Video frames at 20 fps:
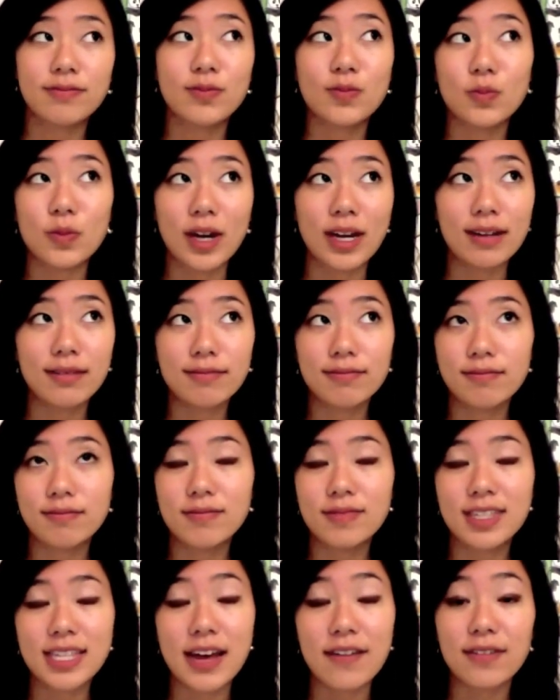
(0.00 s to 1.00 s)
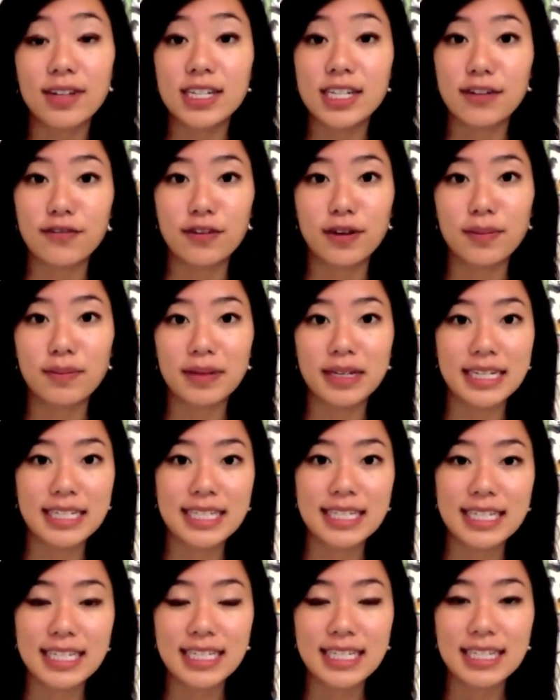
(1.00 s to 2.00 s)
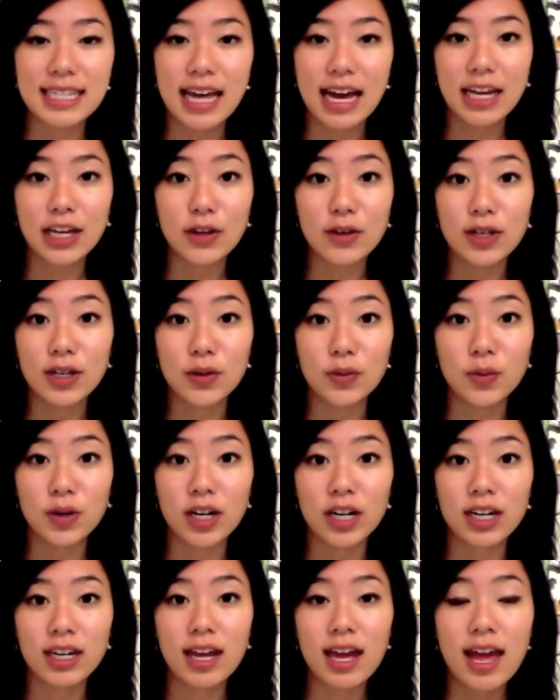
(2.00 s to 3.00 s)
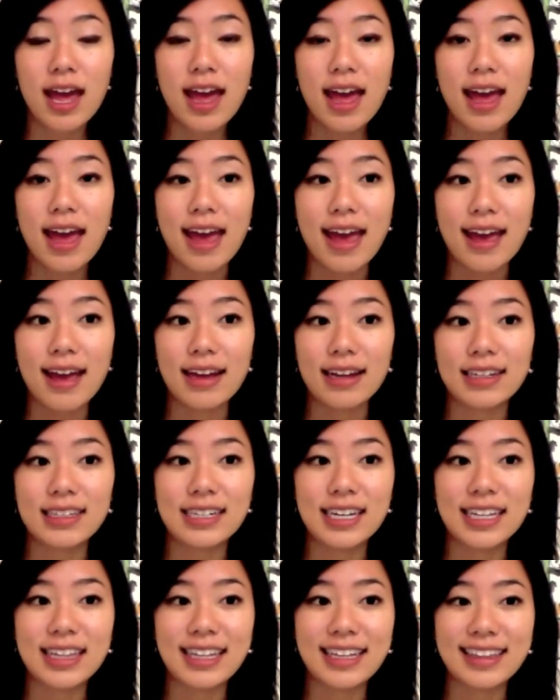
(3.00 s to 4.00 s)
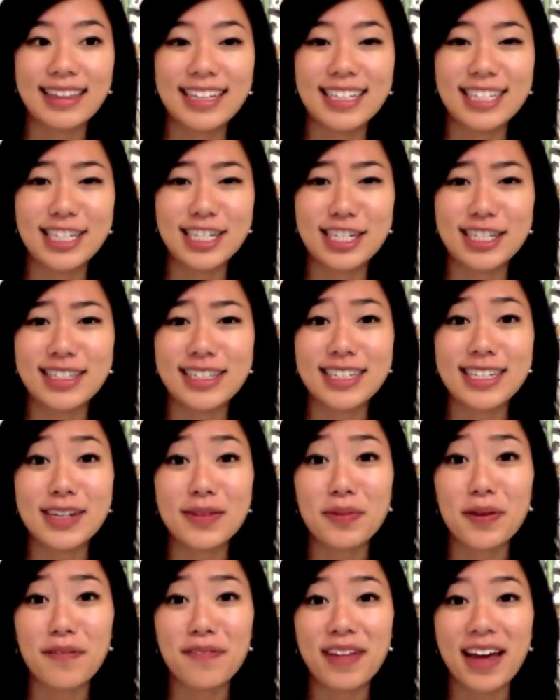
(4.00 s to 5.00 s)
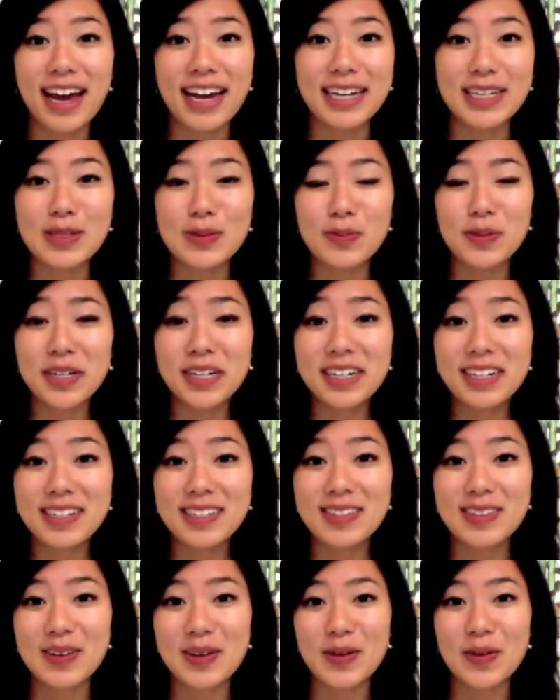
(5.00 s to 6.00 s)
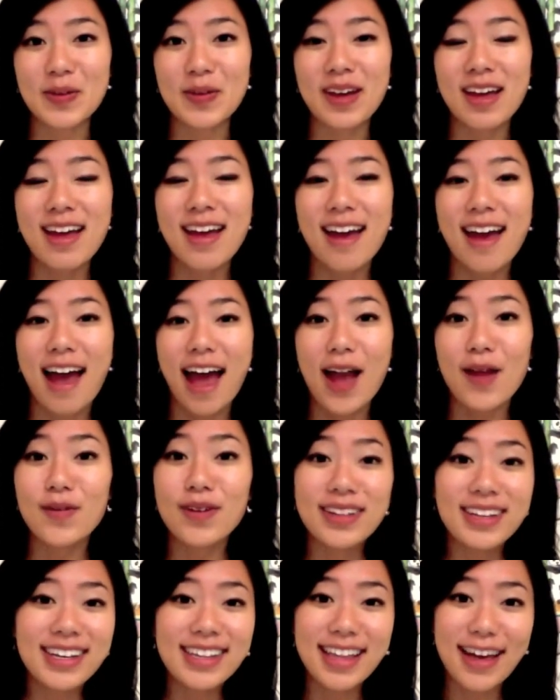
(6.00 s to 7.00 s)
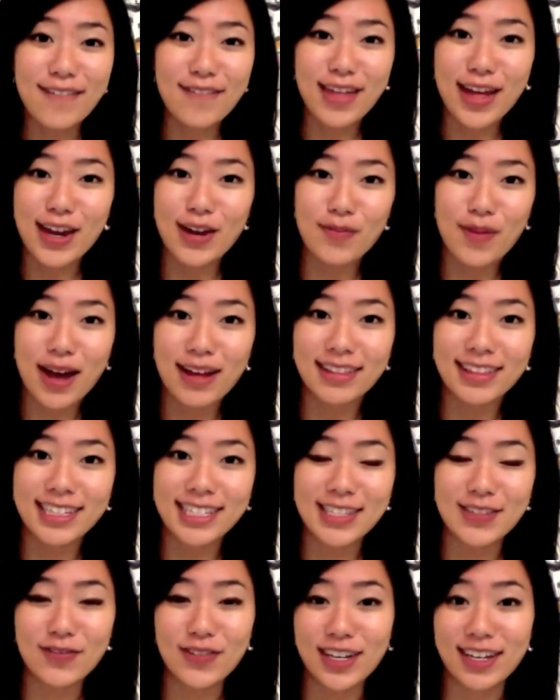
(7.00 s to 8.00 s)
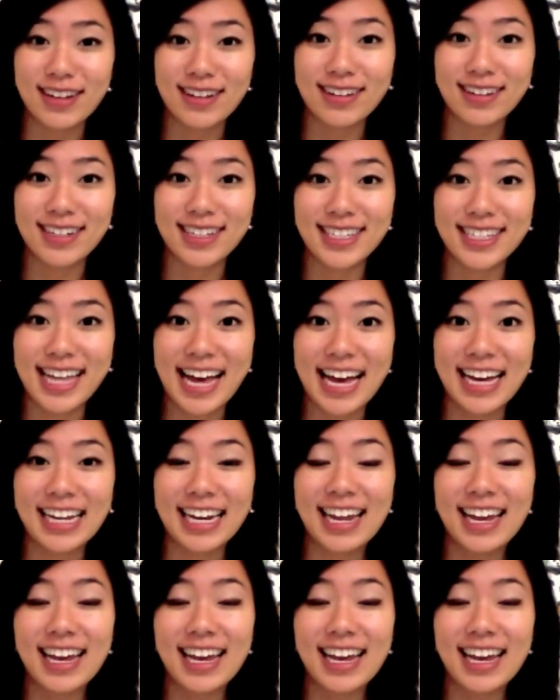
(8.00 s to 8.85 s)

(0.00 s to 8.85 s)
what, 7 different places that you can work, and I think that's just the tip of the iceberg. So I really love that about this field is that